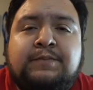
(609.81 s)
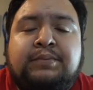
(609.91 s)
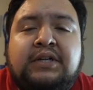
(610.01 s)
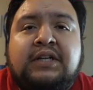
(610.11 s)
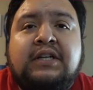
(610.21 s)

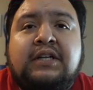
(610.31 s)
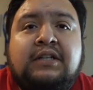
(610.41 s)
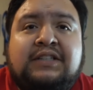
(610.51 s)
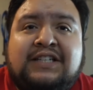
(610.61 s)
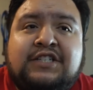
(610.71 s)
But
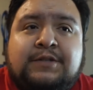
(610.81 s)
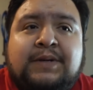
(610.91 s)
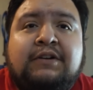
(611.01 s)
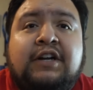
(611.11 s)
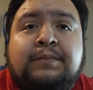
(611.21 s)
that's just
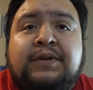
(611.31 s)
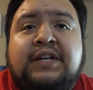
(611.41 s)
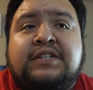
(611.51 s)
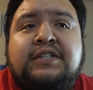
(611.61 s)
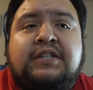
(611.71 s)
my
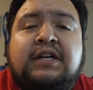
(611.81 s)
recommendation.